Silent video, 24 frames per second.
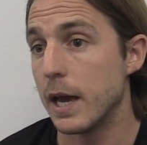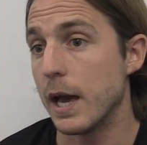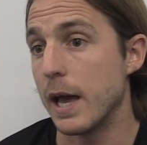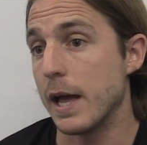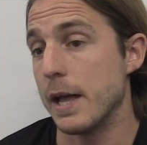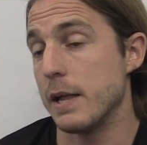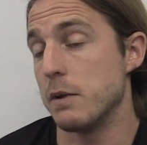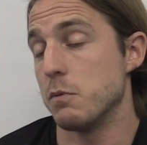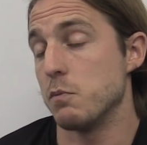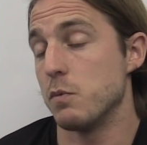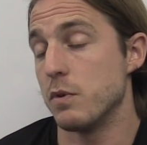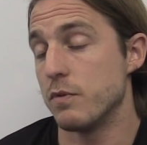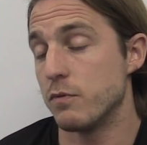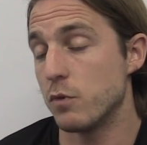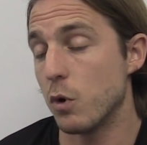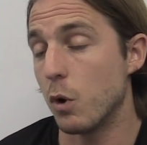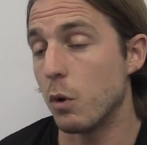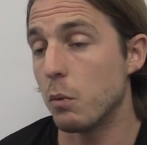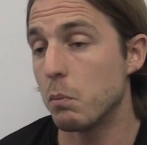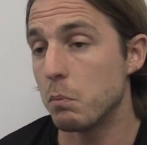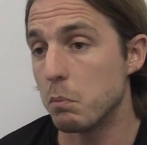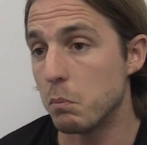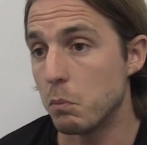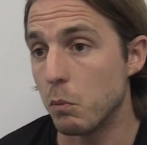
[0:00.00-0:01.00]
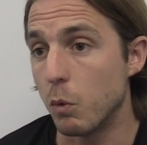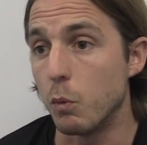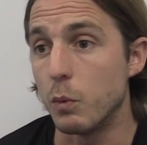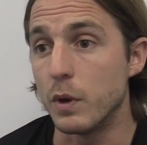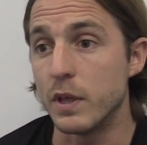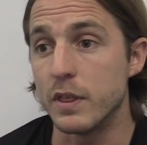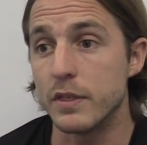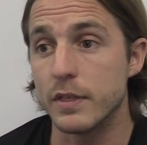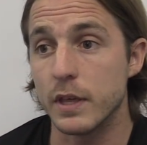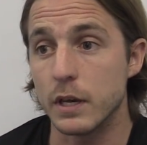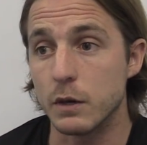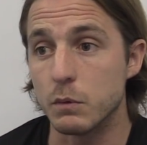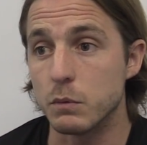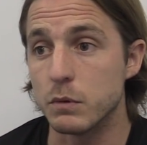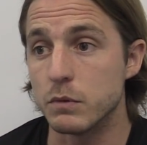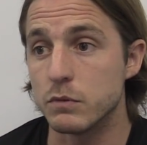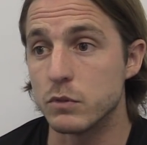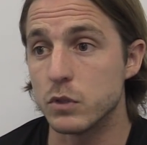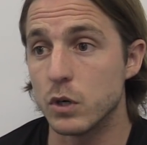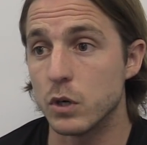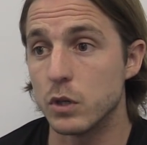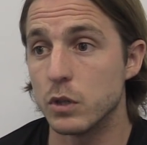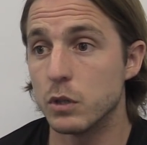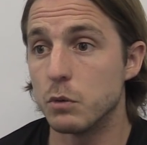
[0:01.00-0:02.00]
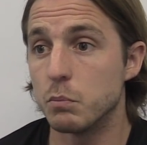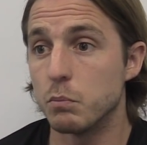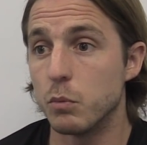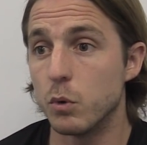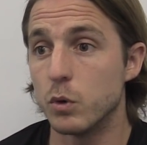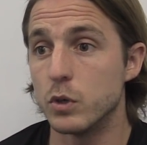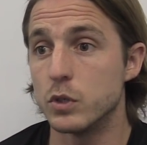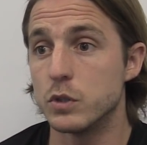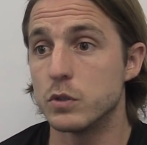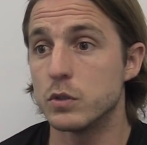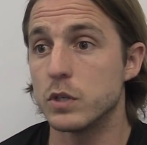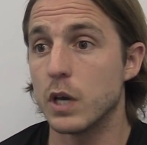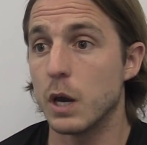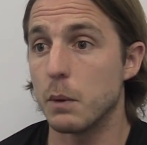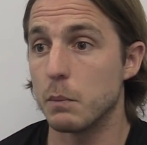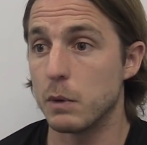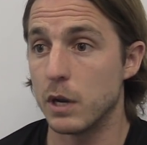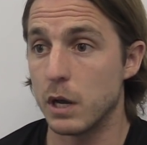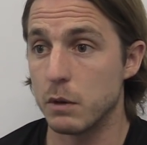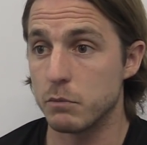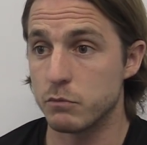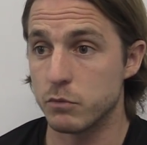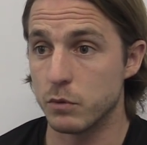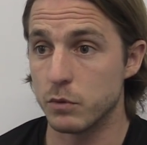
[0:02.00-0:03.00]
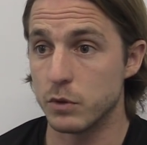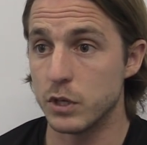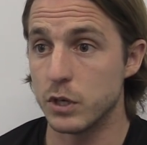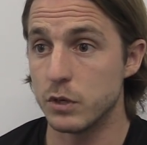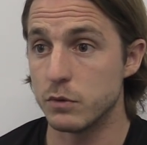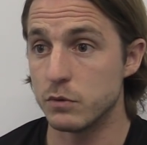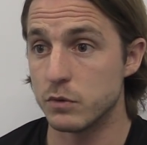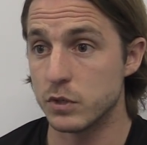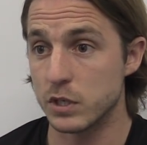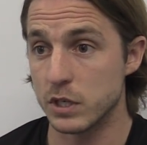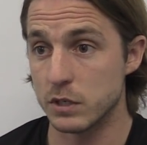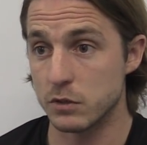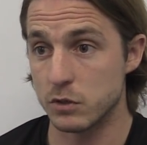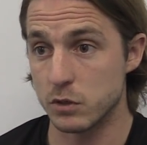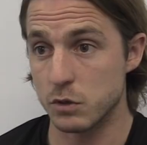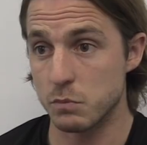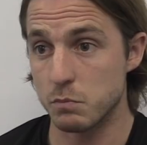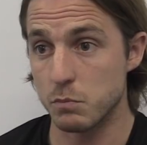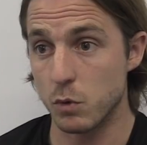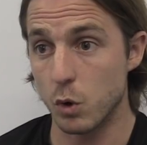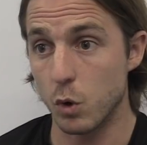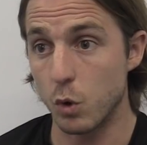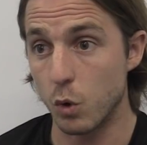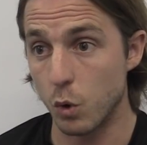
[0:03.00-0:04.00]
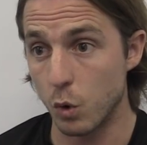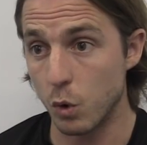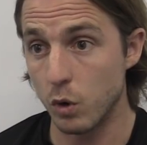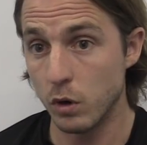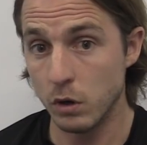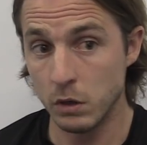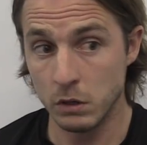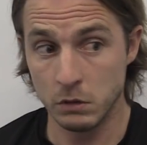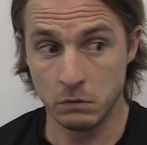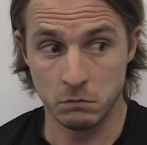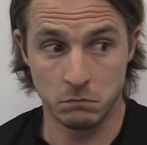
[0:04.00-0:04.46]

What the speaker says: And we think we've signed the boys coming up from the youth system, or